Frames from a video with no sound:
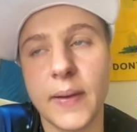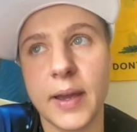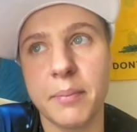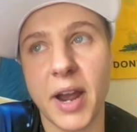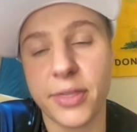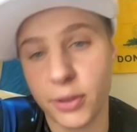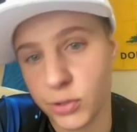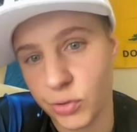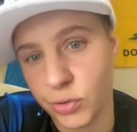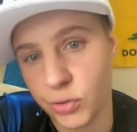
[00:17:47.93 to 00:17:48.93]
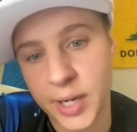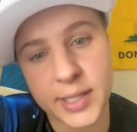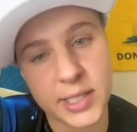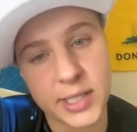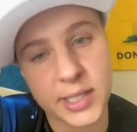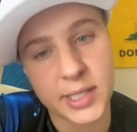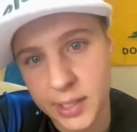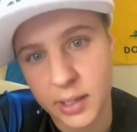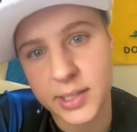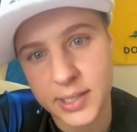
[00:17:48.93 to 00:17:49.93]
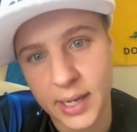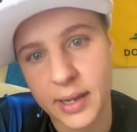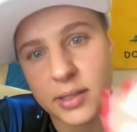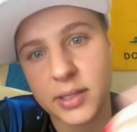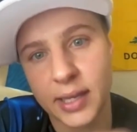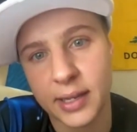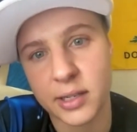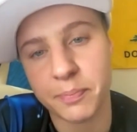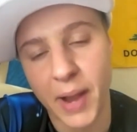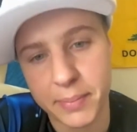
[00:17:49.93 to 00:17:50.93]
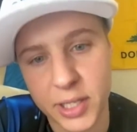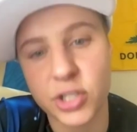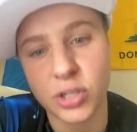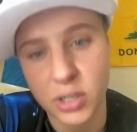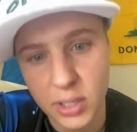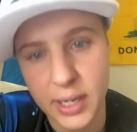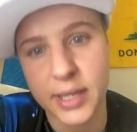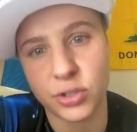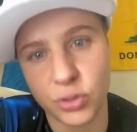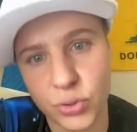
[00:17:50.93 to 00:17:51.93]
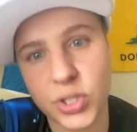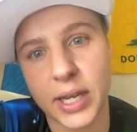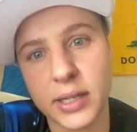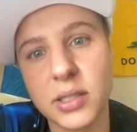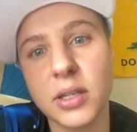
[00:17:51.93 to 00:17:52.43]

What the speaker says: And my third degree, it's a political science and publish, as you said.